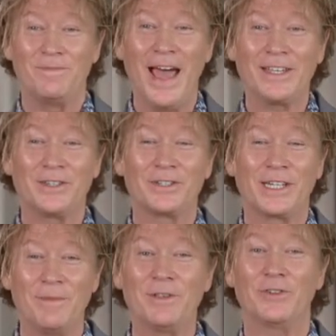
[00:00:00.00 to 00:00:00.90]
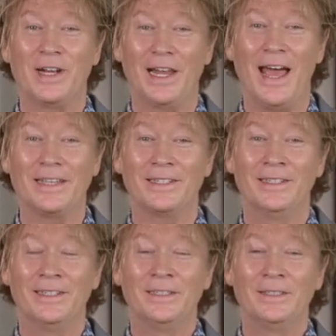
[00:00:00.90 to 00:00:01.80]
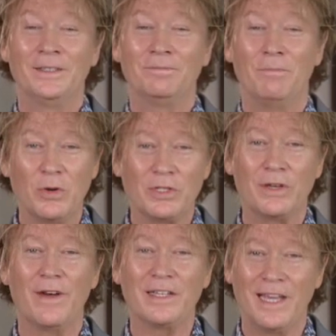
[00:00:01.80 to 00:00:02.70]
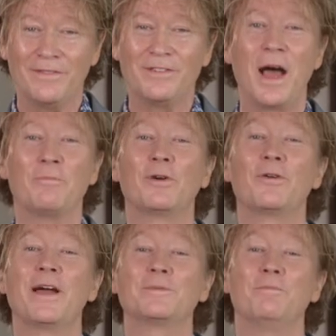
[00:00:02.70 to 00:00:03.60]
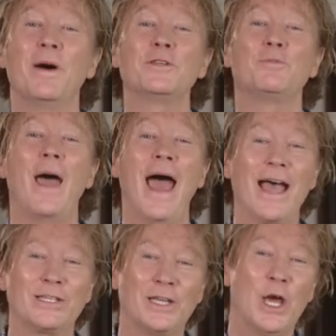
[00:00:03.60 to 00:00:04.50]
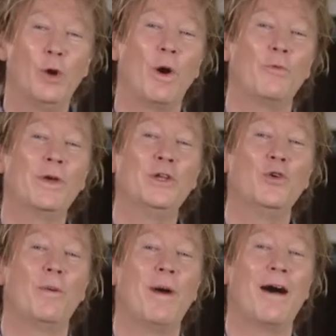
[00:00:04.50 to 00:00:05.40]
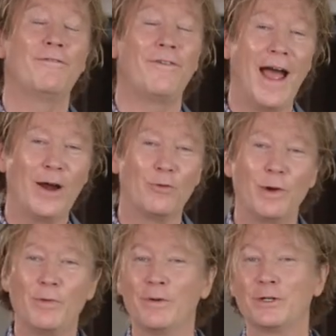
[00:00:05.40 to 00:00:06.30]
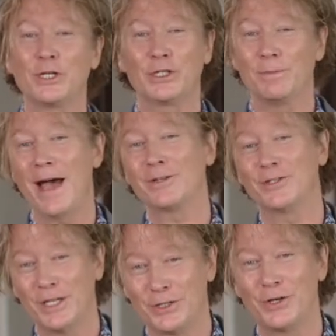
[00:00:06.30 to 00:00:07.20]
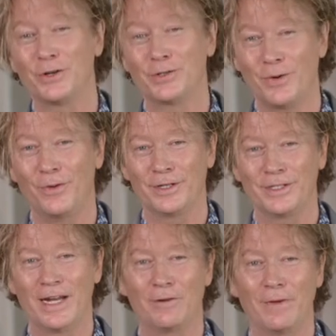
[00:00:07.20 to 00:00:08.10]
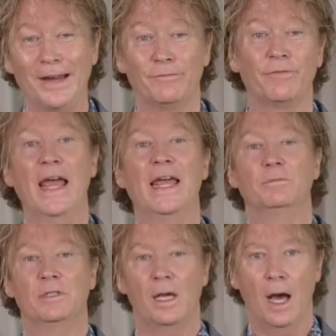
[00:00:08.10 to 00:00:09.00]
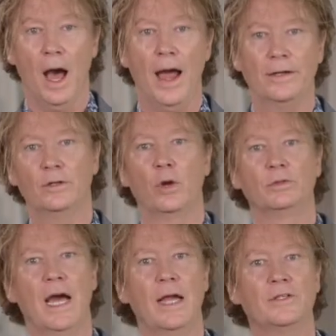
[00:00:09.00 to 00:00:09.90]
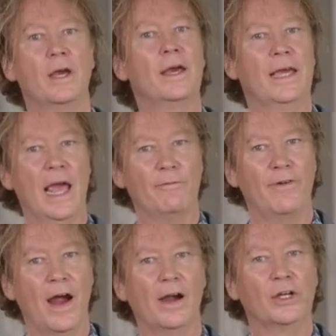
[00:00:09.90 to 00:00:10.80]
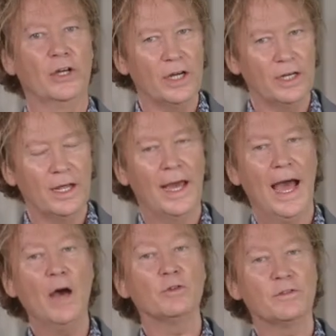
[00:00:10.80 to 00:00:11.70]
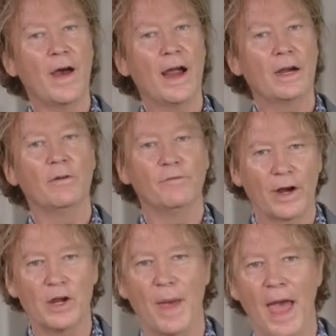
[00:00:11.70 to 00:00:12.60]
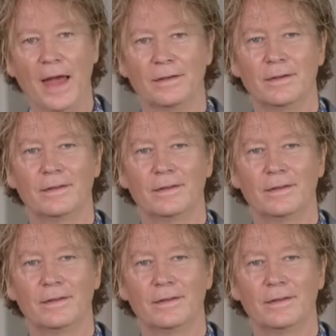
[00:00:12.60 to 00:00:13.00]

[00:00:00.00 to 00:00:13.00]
Baxter's chemistry class, most of us have not progressed much past what we knew about fire when we were just about six years old. Isn't that right? Flames, hot, don't touch, campfire, good, house fire, very bad.